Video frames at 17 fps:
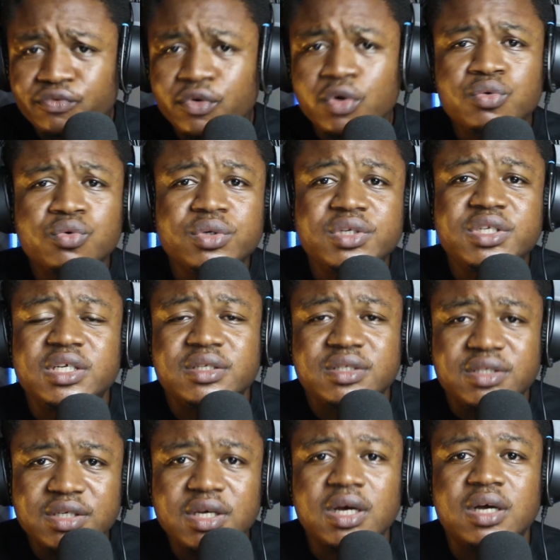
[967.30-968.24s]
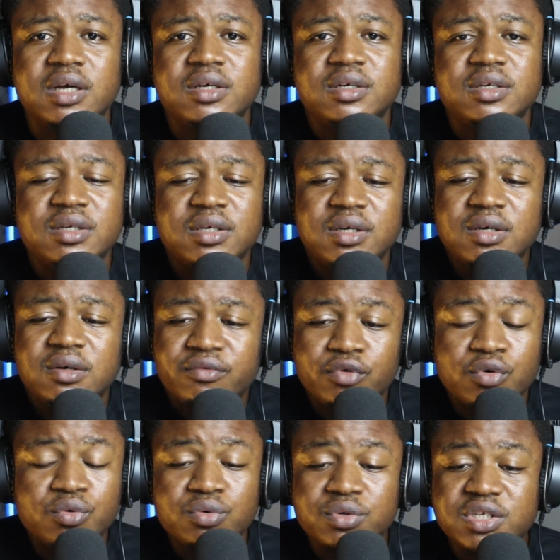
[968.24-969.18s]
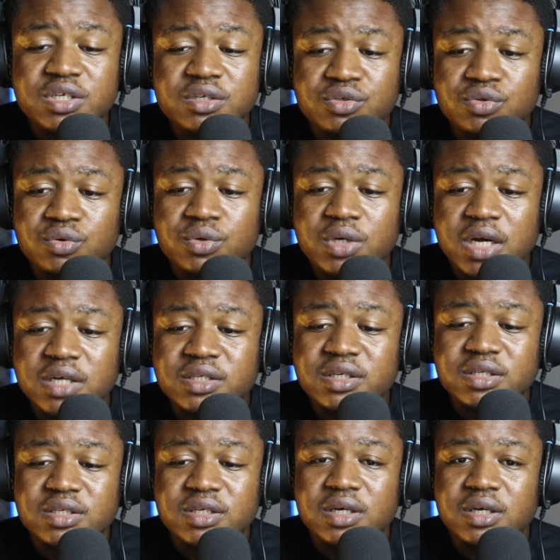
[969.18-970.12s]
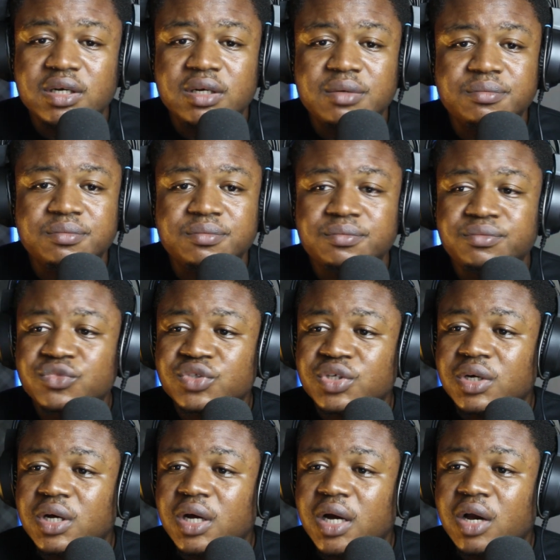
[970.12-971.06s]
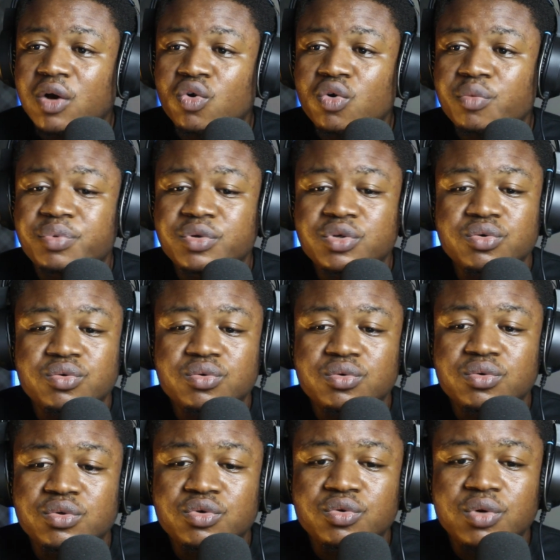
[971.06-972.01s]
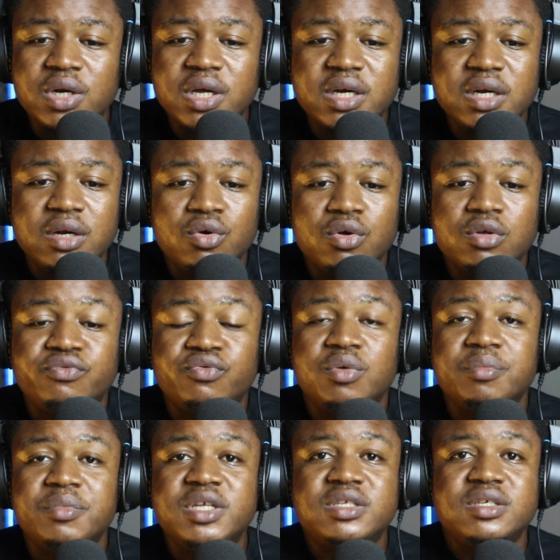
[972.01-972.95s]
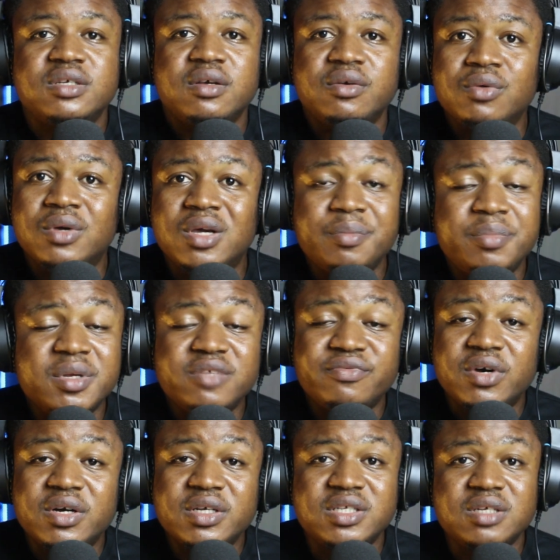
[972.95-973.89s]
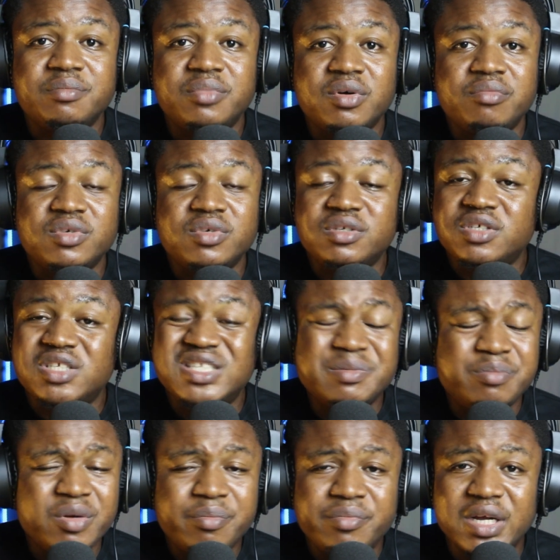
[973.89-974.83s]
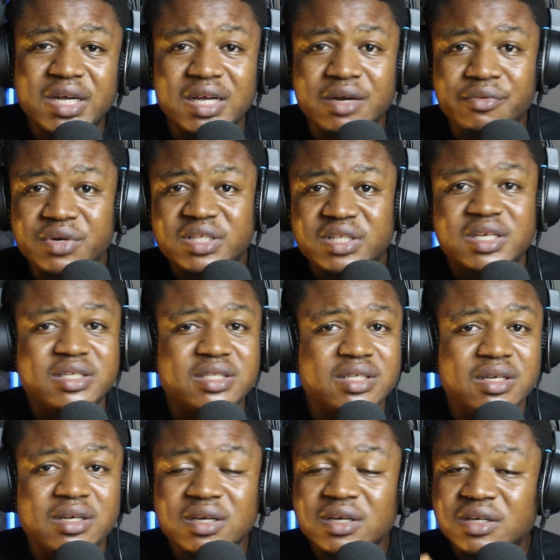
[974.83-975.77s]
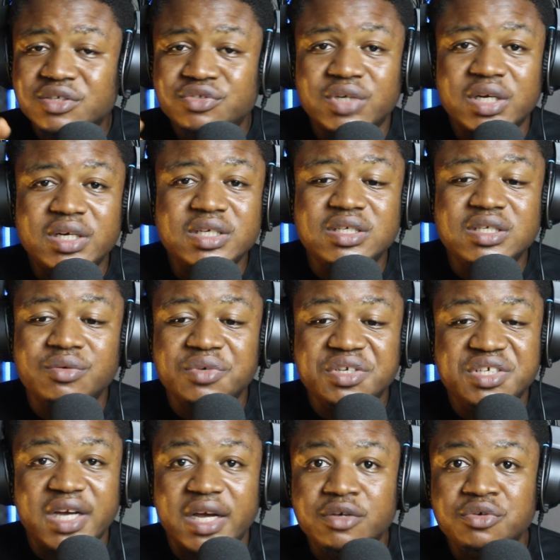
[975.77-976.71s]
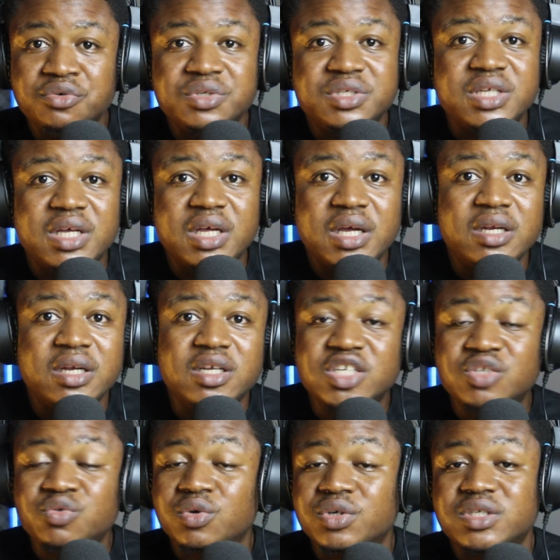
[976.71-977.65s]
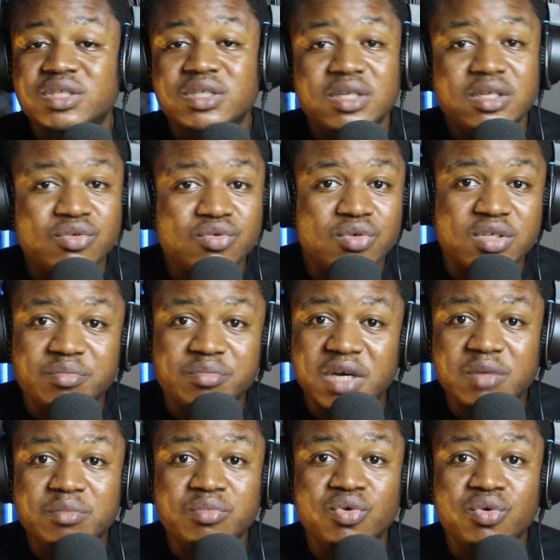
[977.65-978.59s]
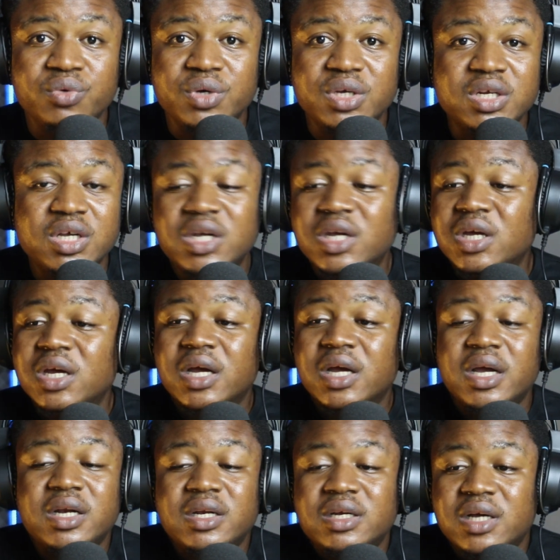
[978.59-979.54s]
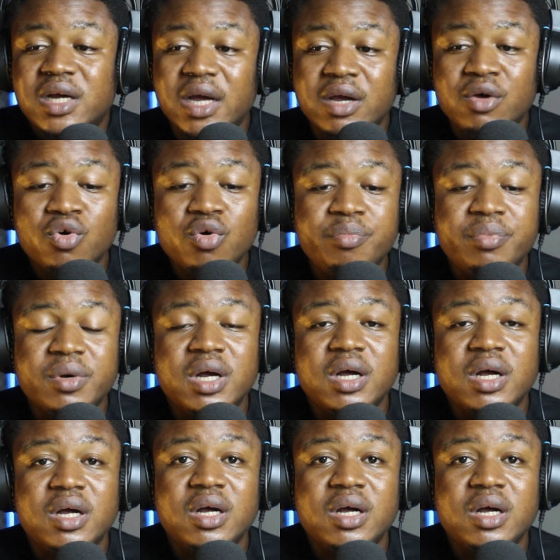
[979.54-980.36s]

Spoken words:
good things. So that's it. I hope you learn a lot from it. You keep it very simple break and retest strategy, which I used there, and it was mind-blowing. And I hope